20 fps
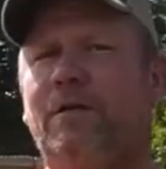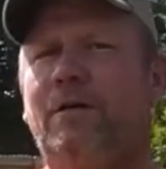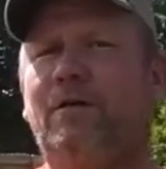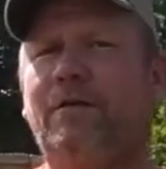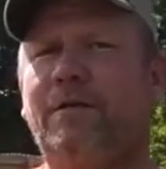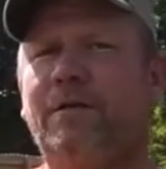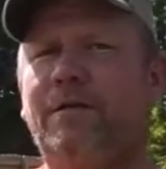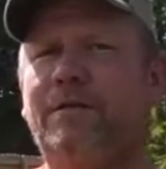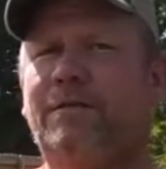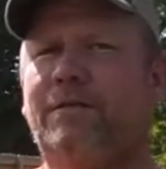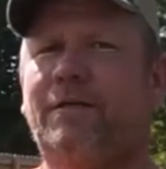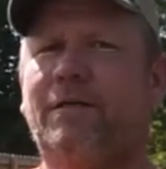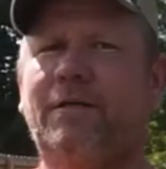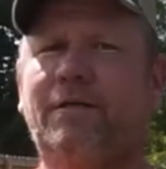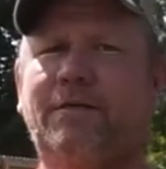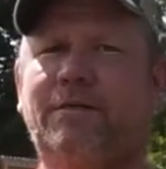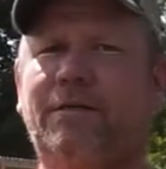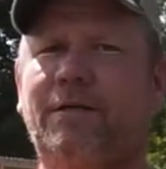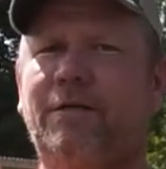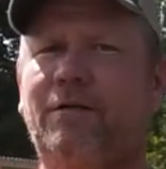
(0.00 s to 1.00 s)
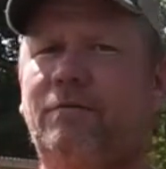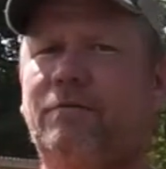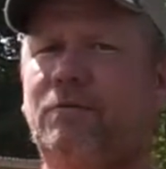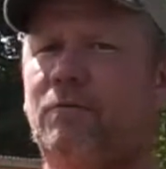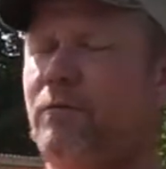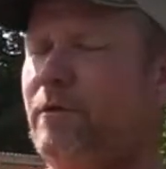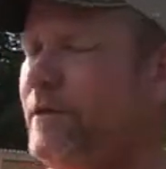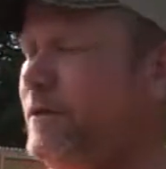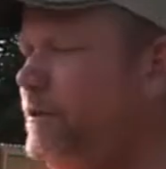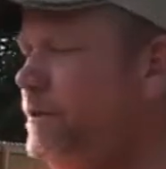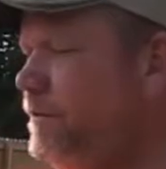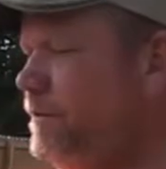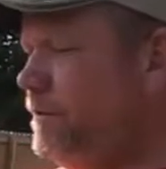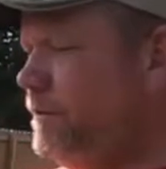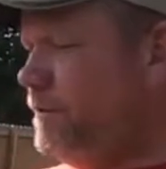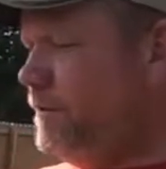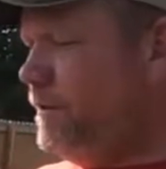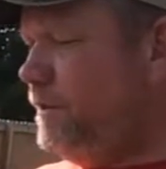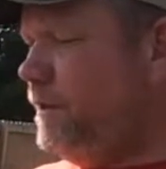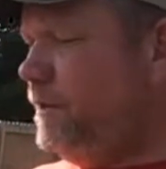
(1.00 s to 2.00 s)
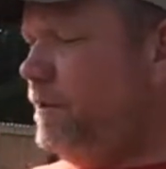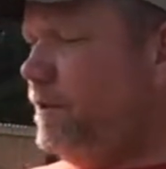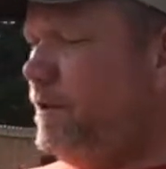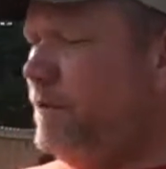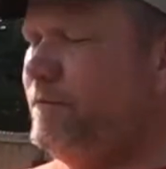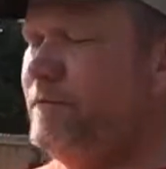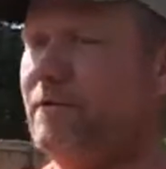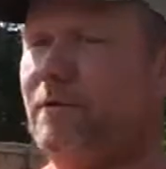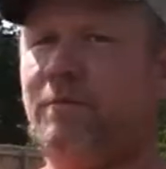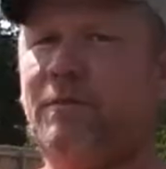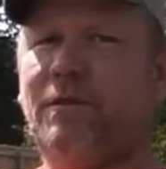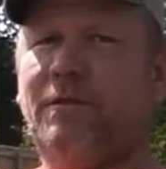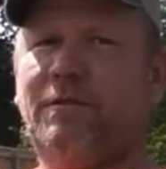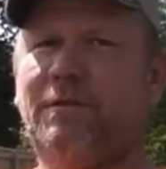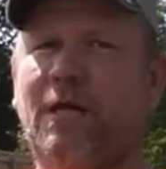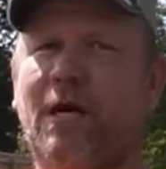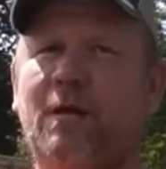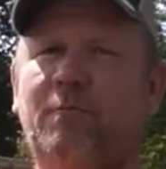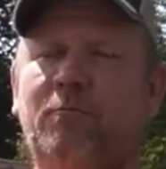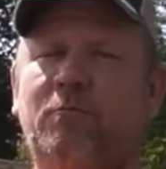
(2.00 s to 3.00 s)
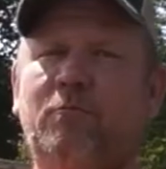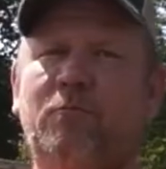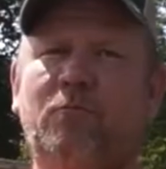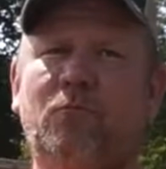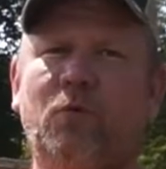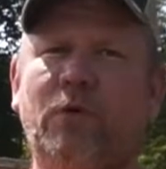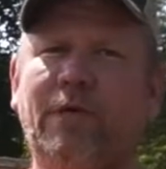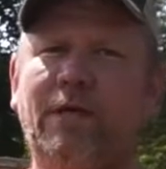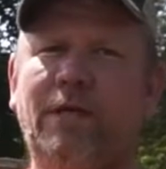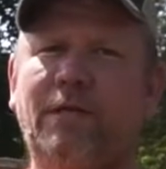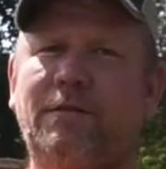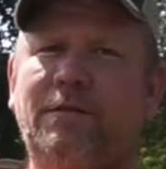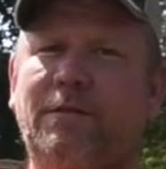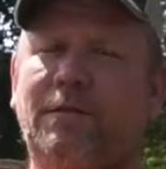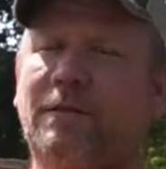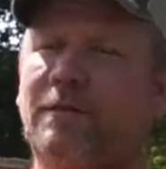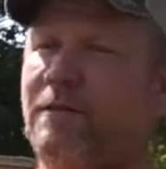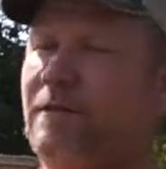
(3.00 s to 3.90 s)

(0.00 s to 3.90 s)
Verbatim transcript: all this sit over winter, kill off some of these top weeds.